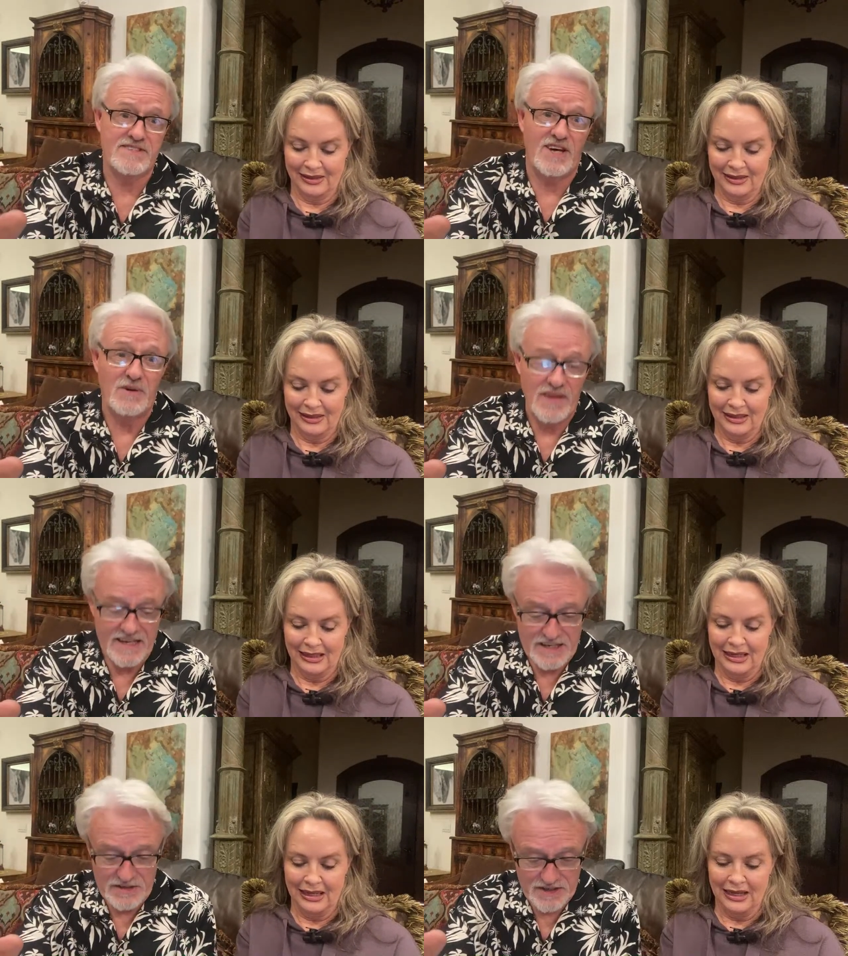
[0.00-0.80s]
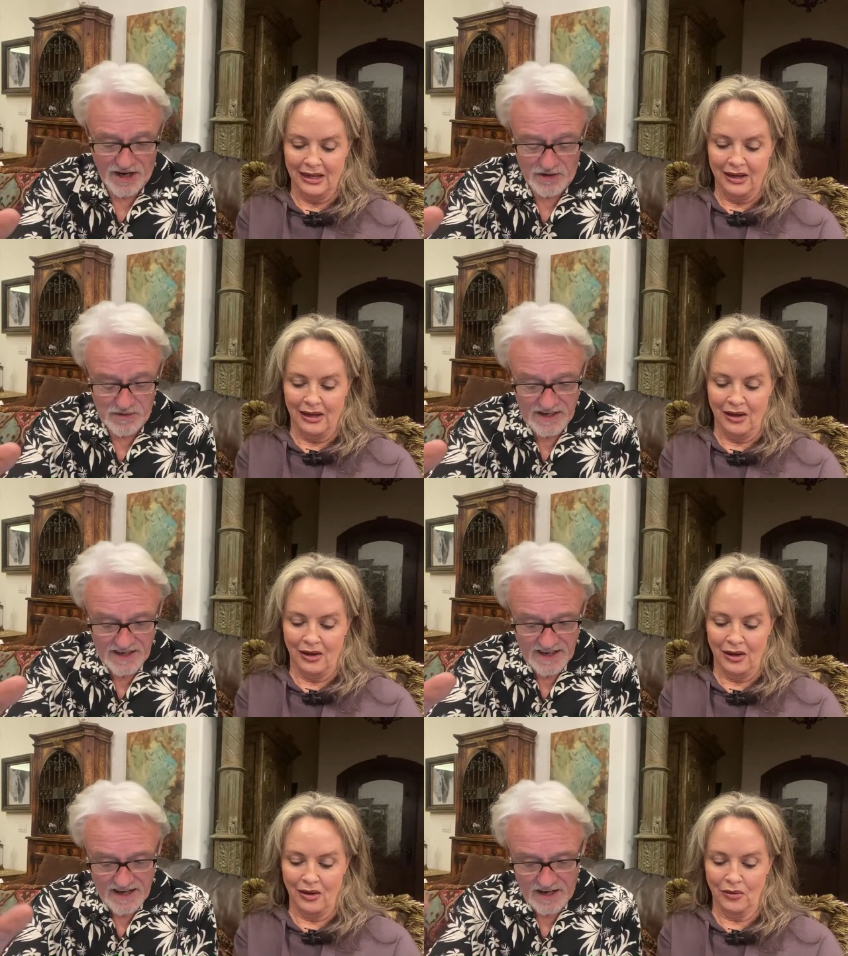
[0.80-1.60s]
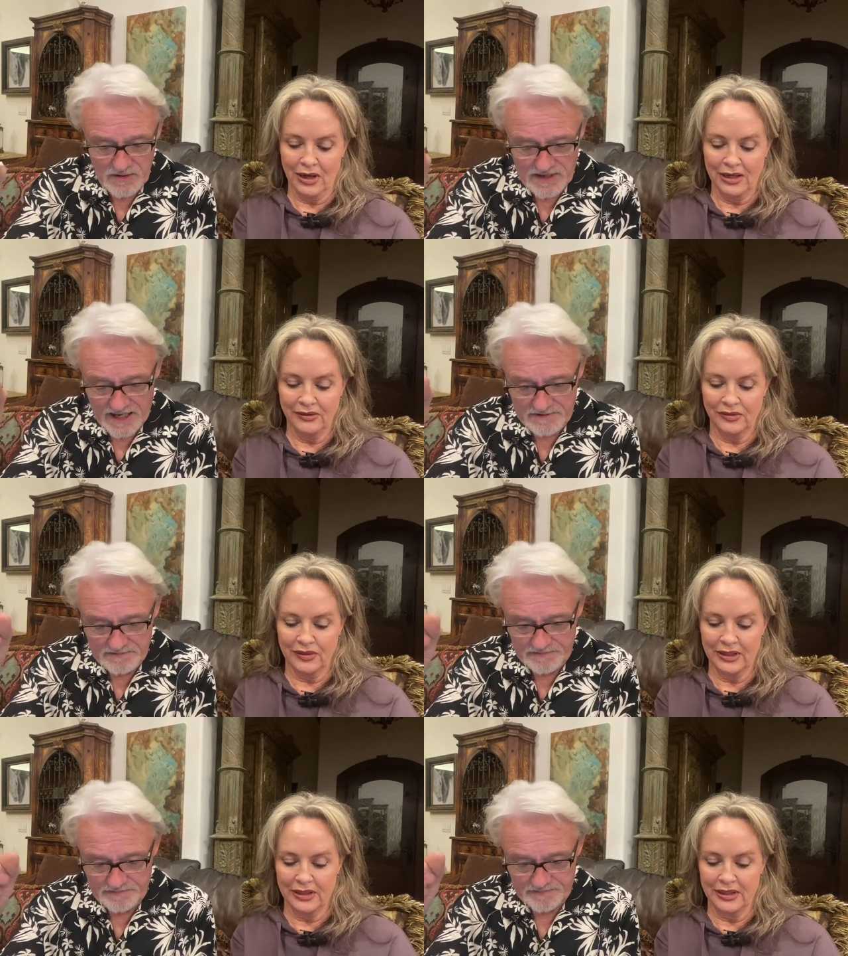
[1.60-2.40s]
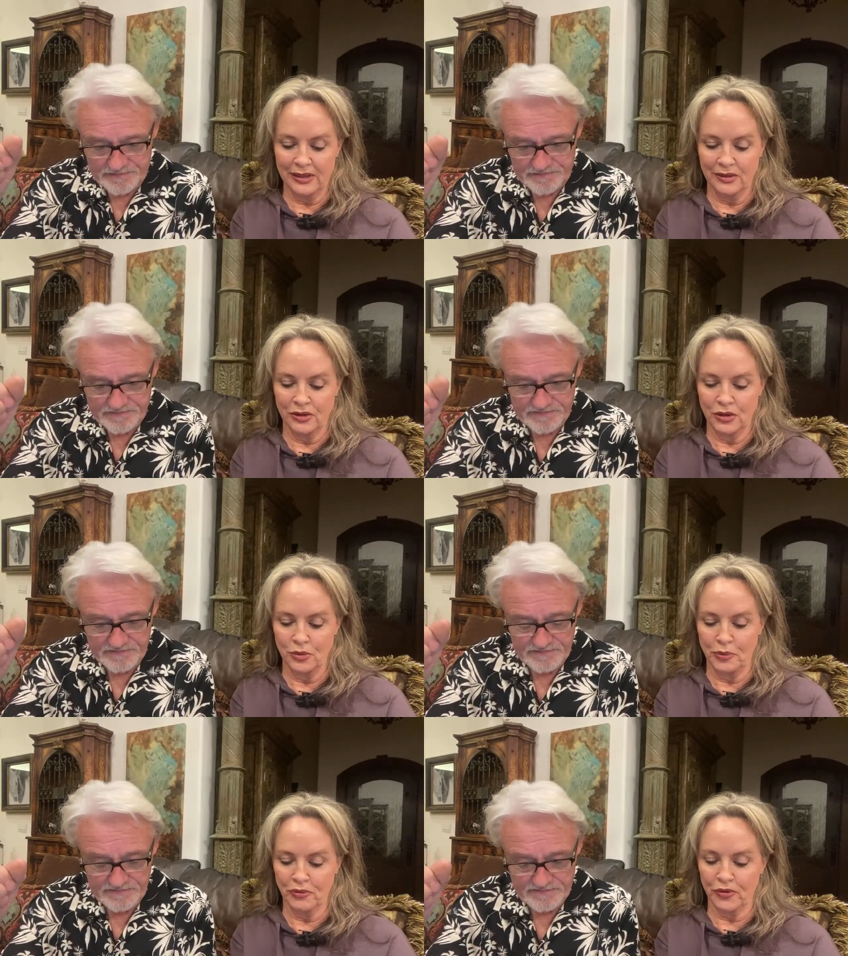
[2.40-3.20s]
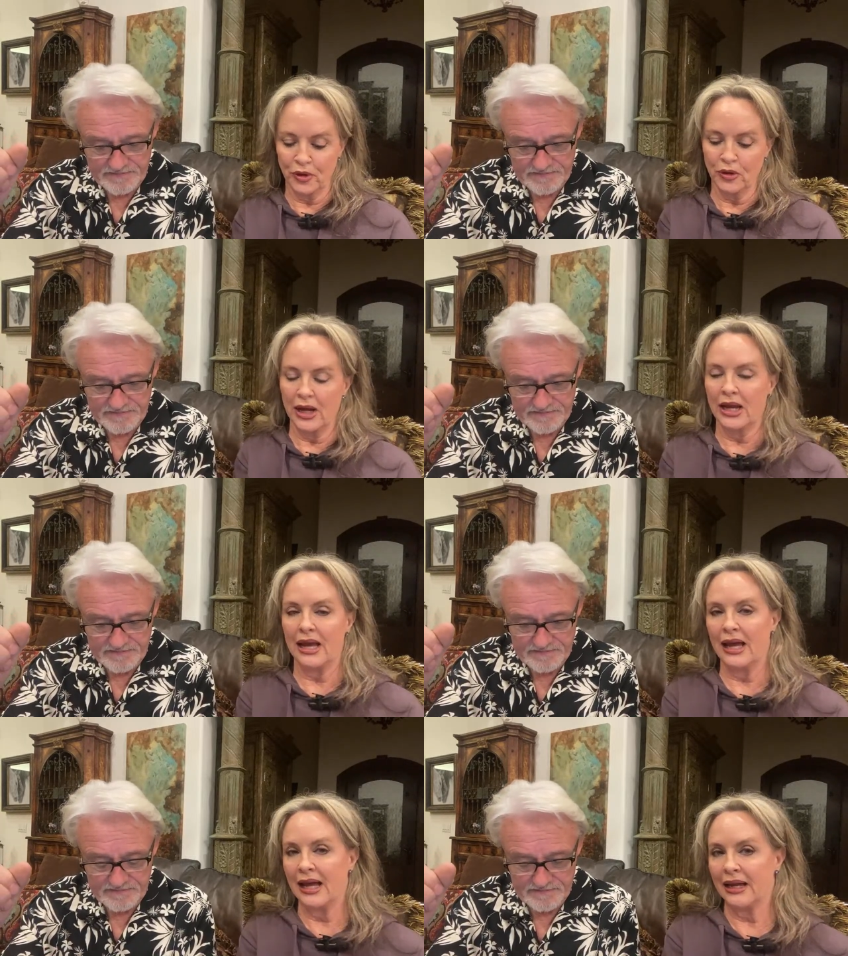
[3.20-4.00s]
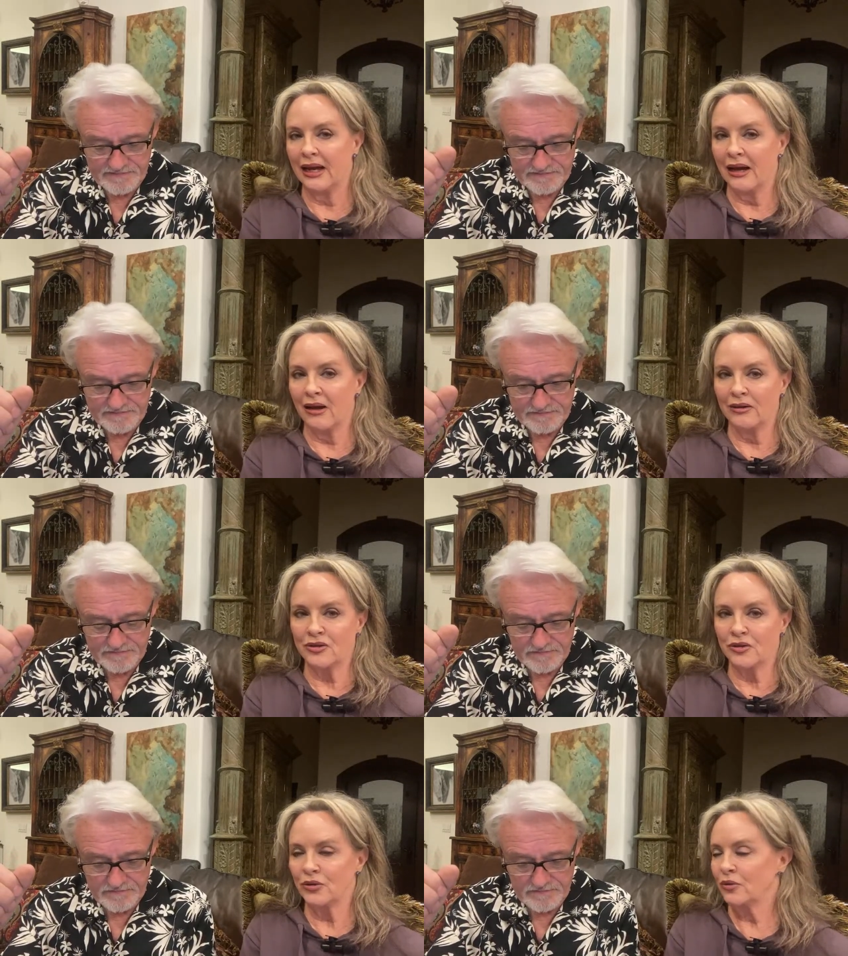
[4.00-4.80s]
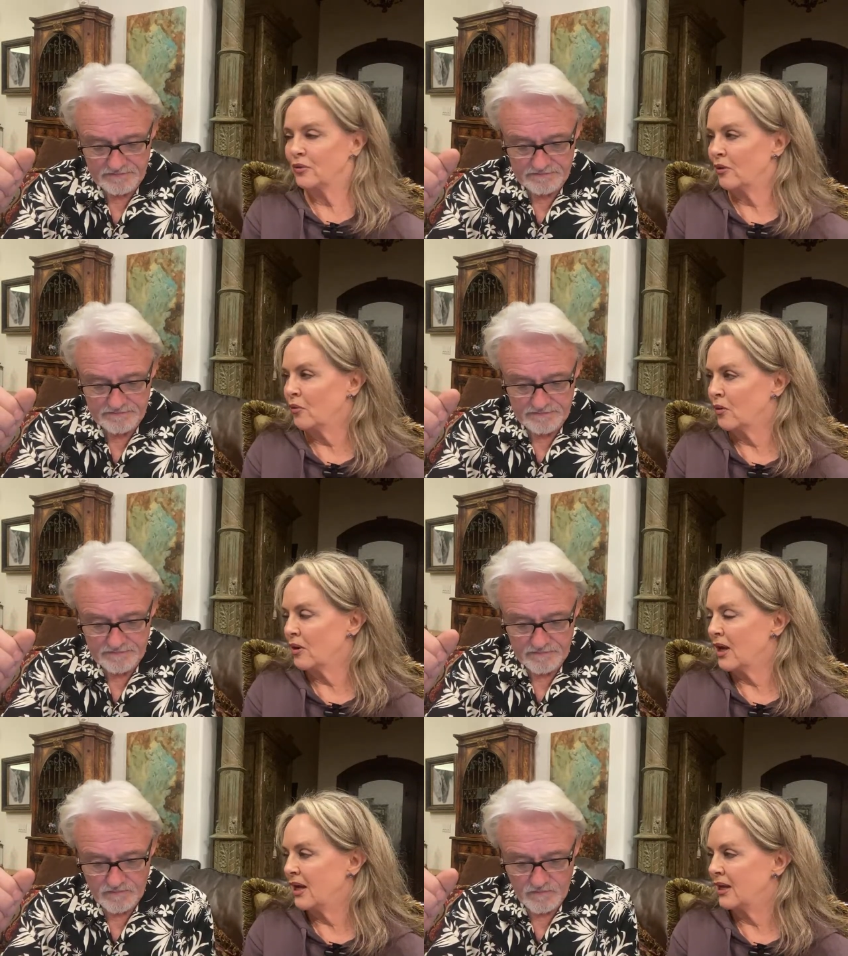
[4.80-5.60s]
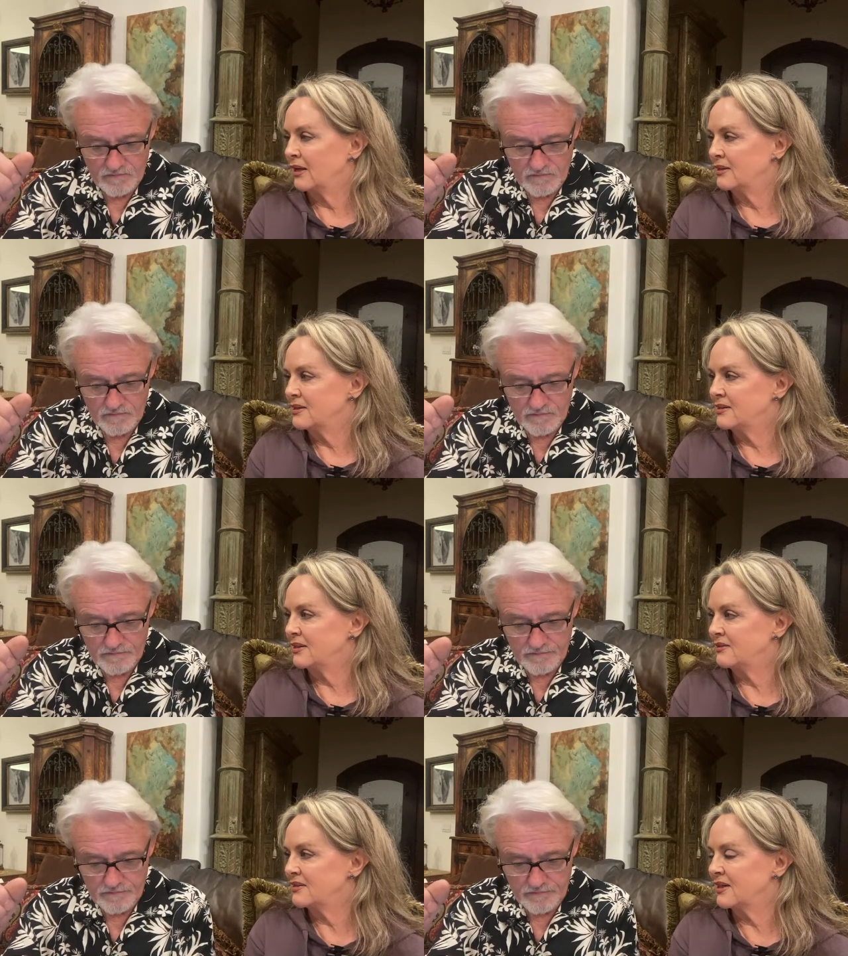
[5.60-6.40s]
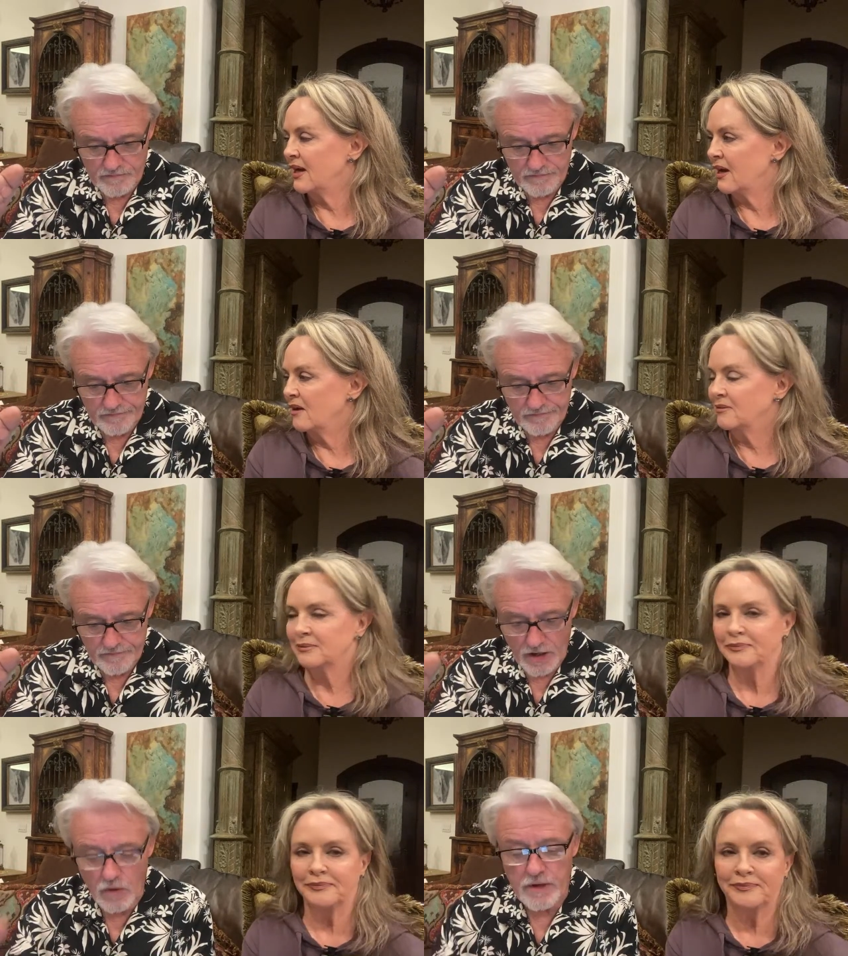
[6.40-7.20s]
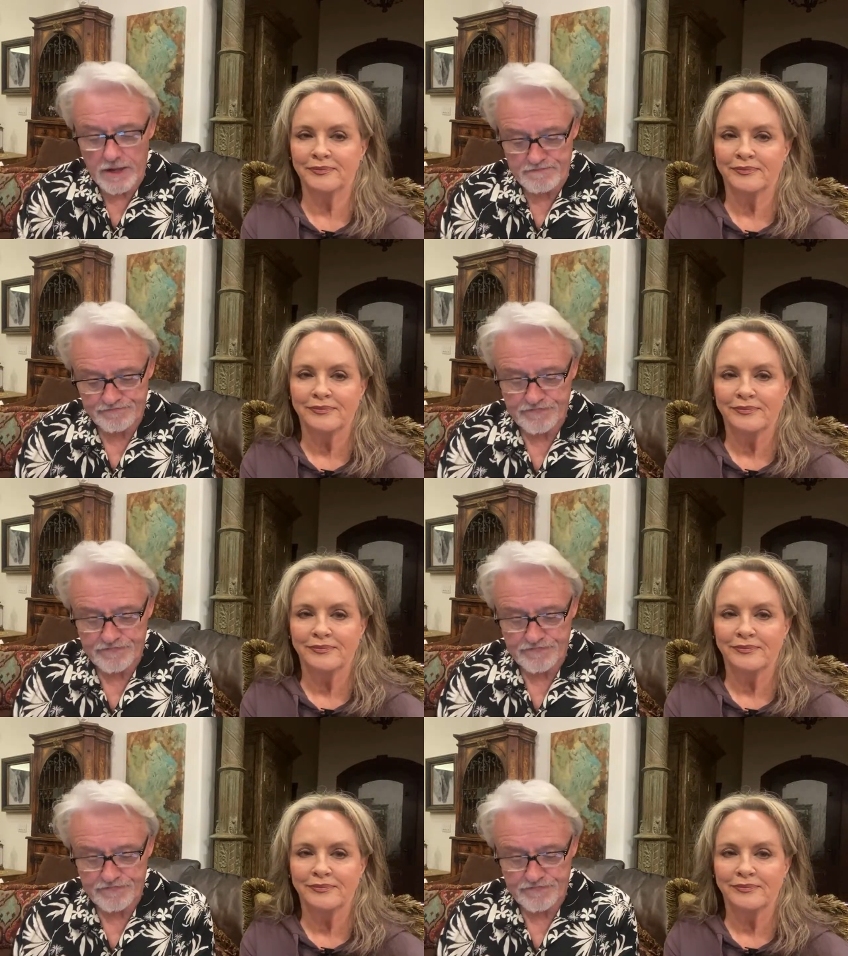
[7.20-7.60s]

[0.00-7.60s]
Speaker 1: So there you go. Okay. okay.
Speaker 2: Said, uh, do you prefer AI to or a TCI?
Speaker 1: Okay.